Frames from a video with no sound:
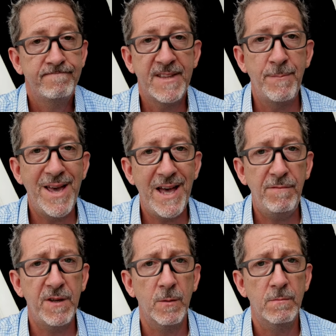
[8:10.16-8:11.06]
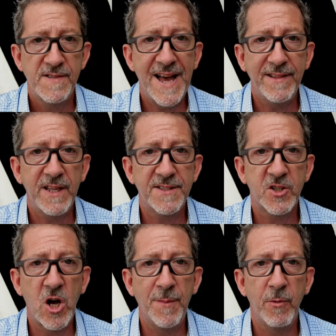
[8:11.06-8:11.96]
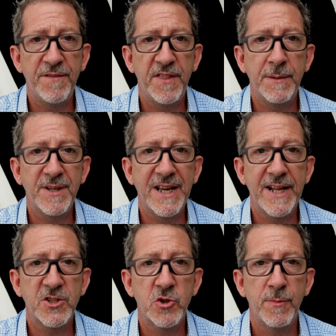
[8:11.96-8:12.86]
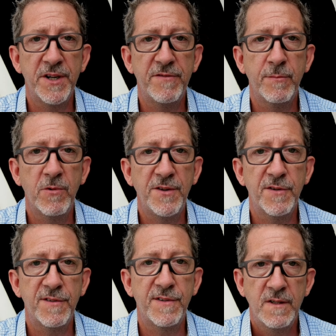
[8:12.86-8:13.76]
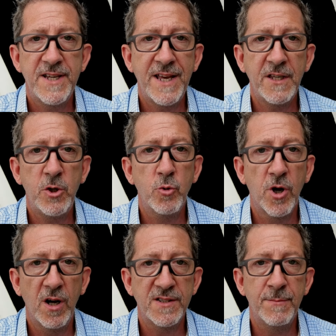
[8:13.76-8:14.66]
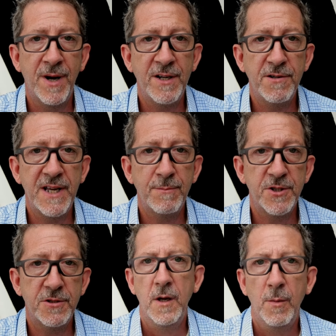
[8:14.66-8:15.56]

they may have you. Sadly, it's a common way for them to get extra money from renters, saying you caused the minor damage.